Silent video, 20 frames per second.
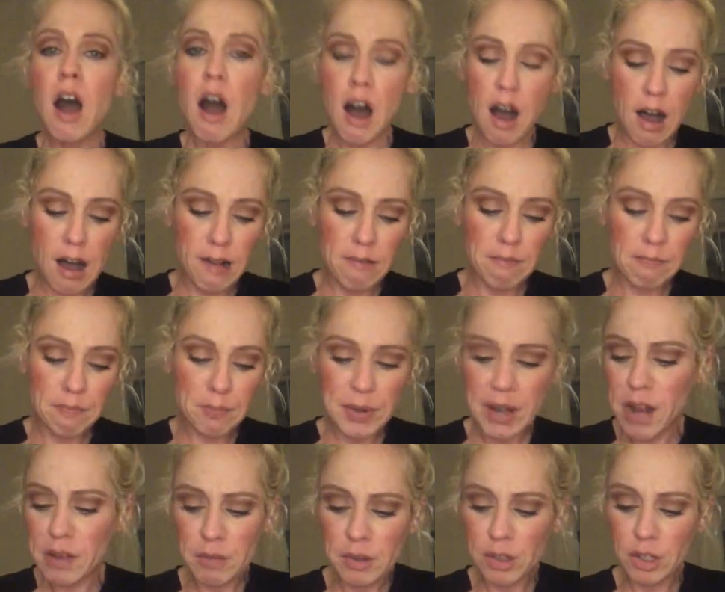But
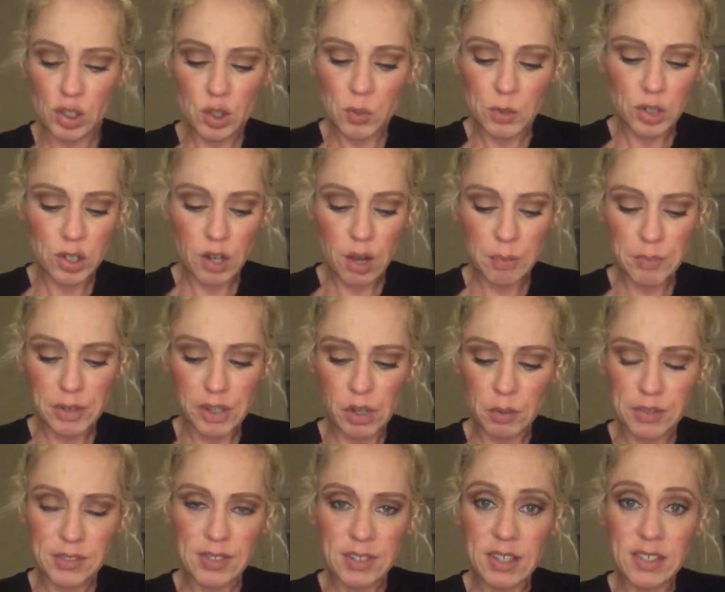I'm going to switch it up,
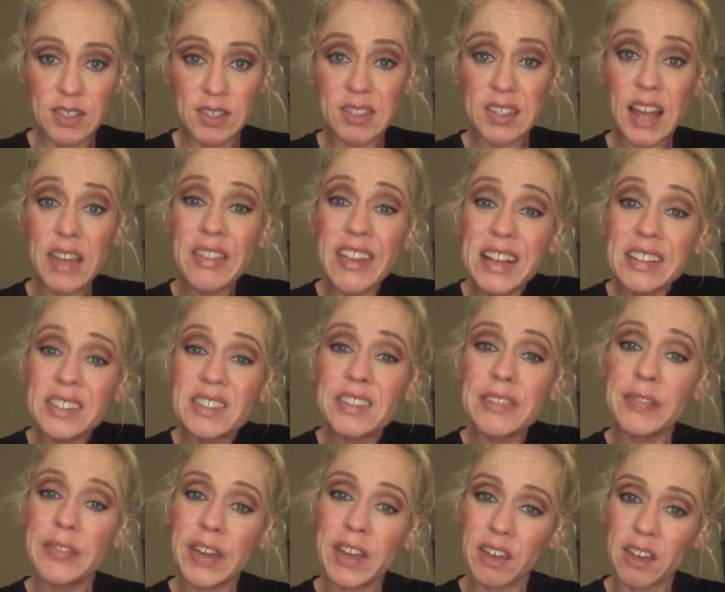with seasons. And that's the
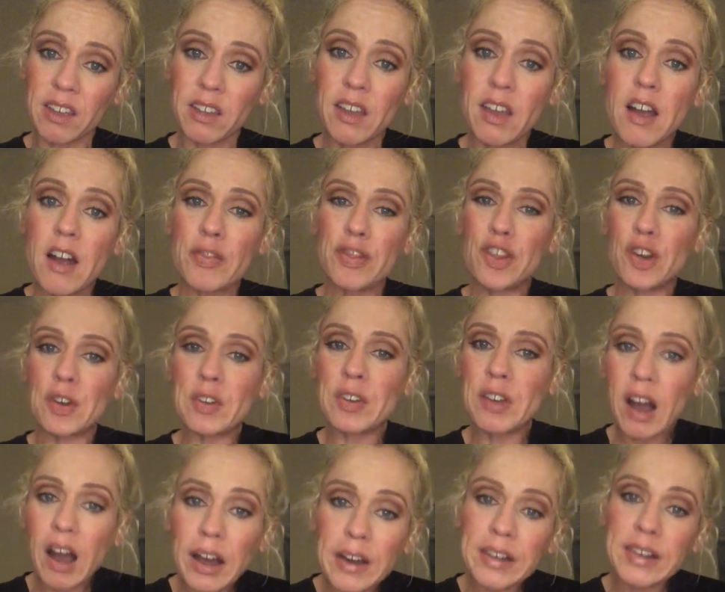thing. They're
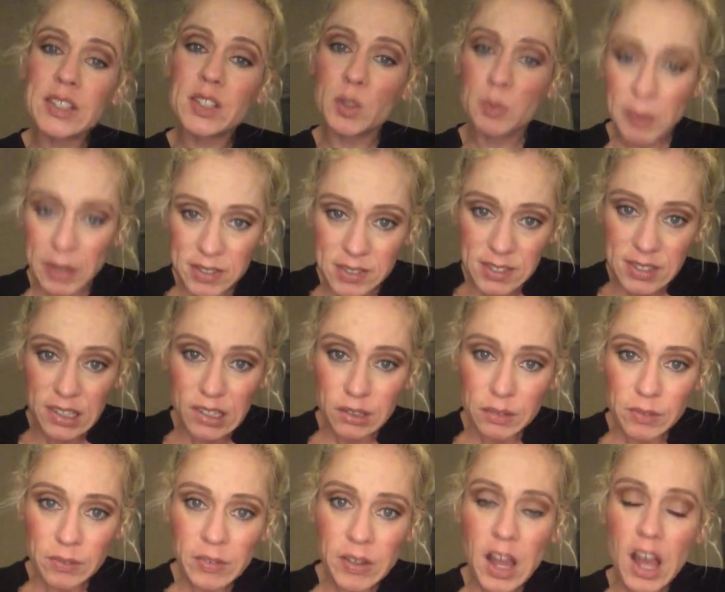not
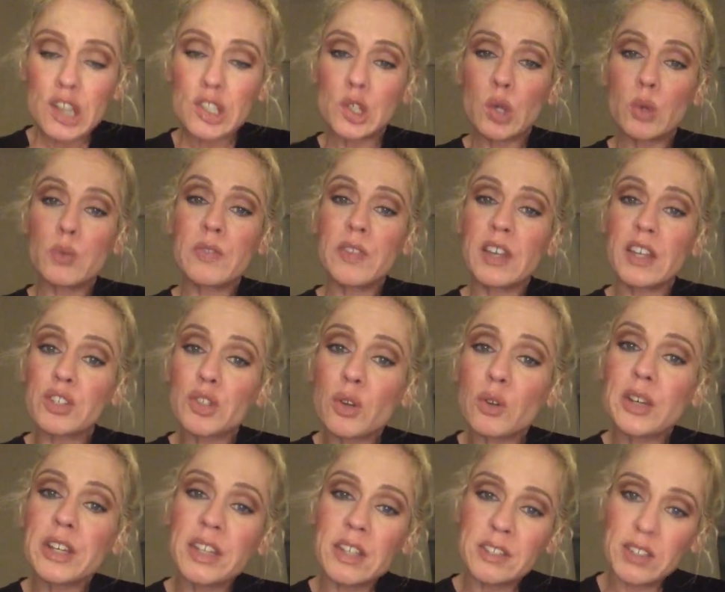expensive. So these are
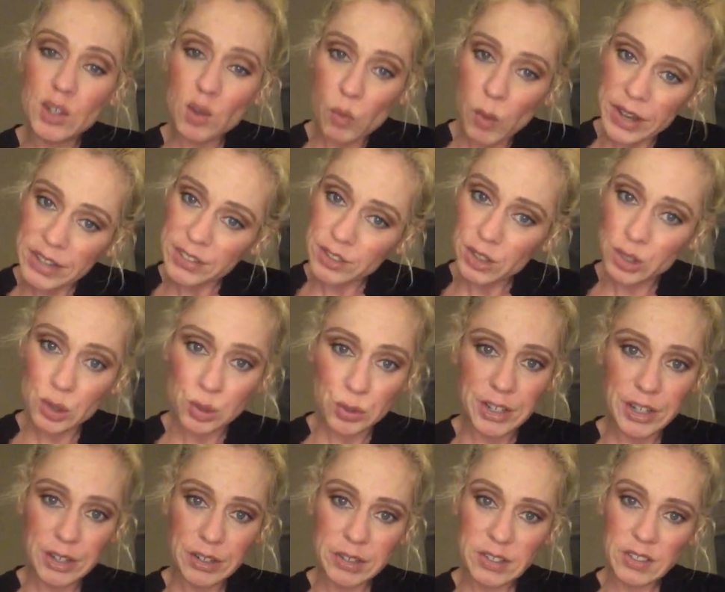easy ways to
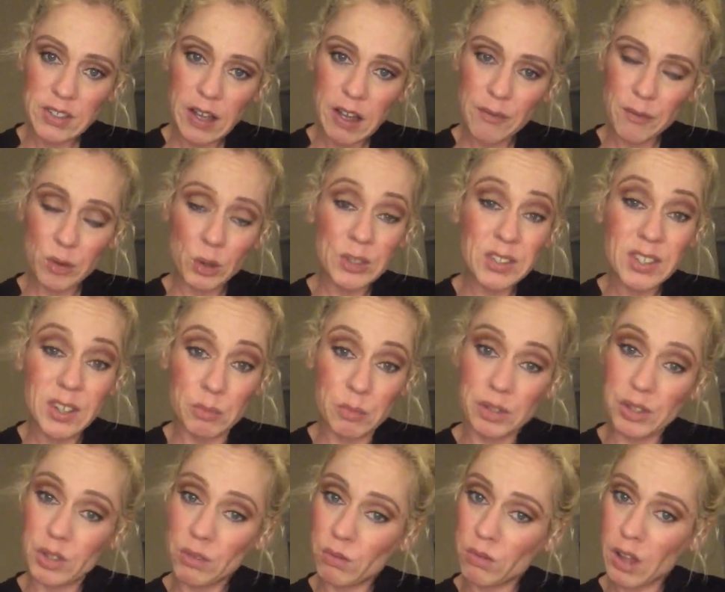treat yourself or
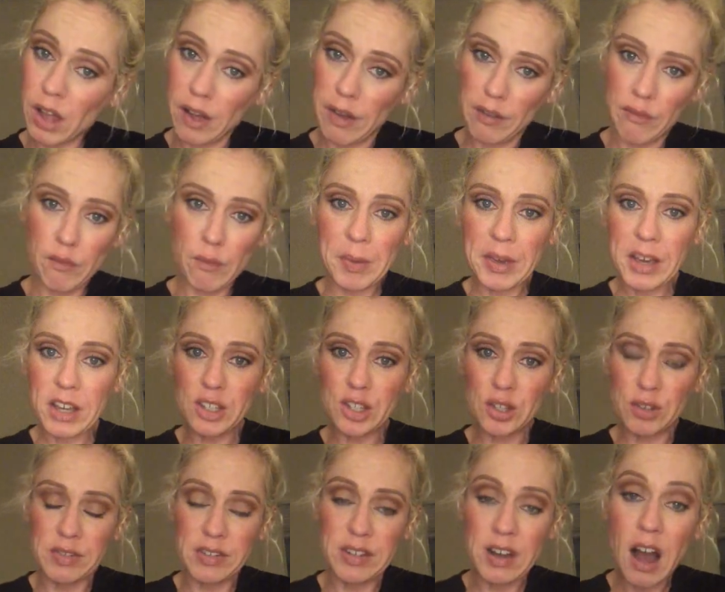someone you love because
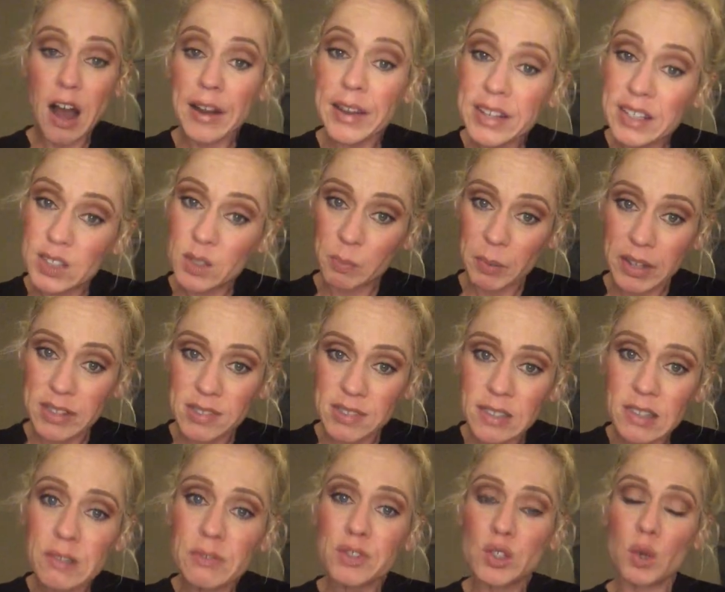they're not
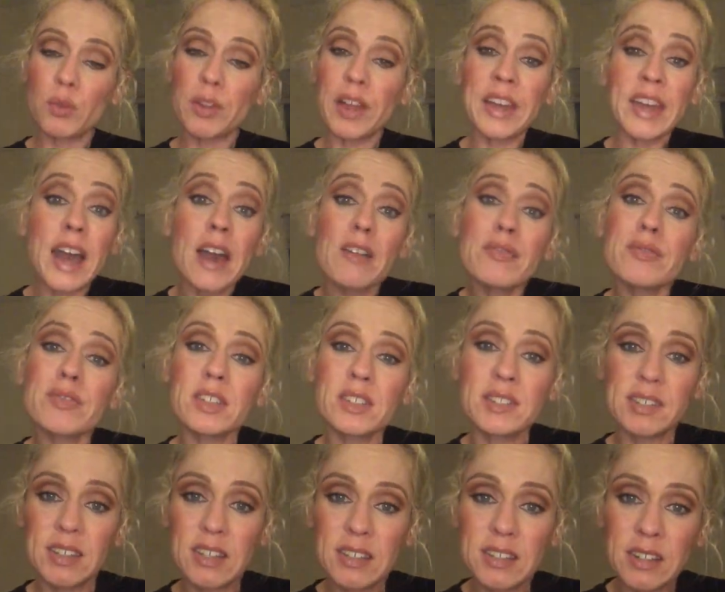expensive. So like every
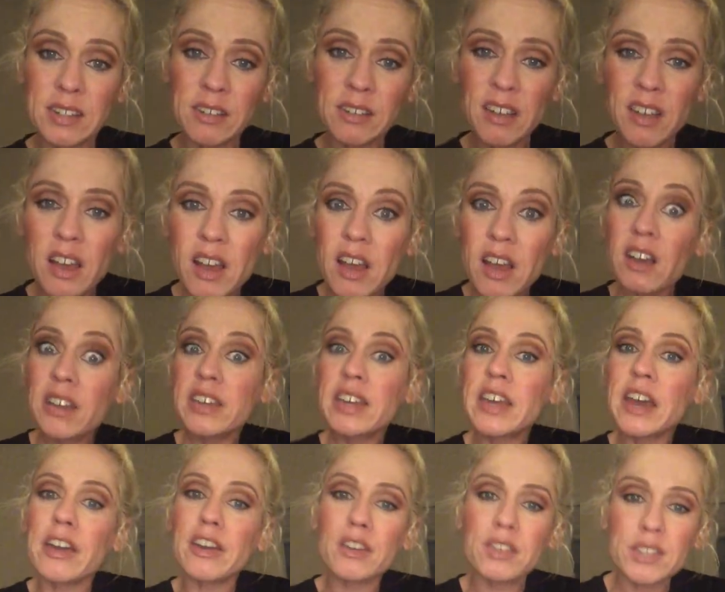season,
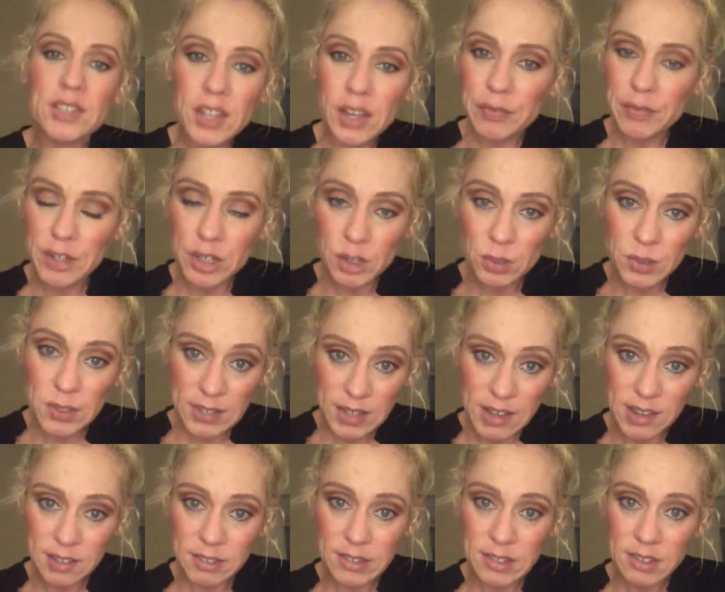get yourself a new
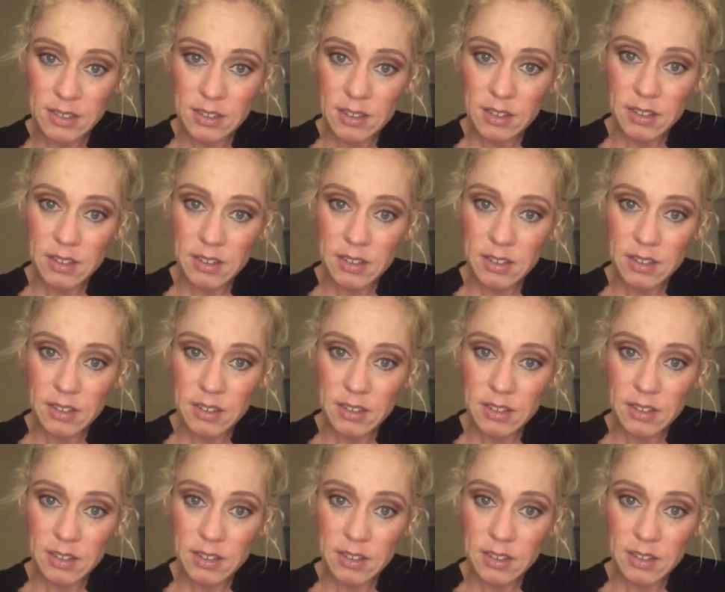scent.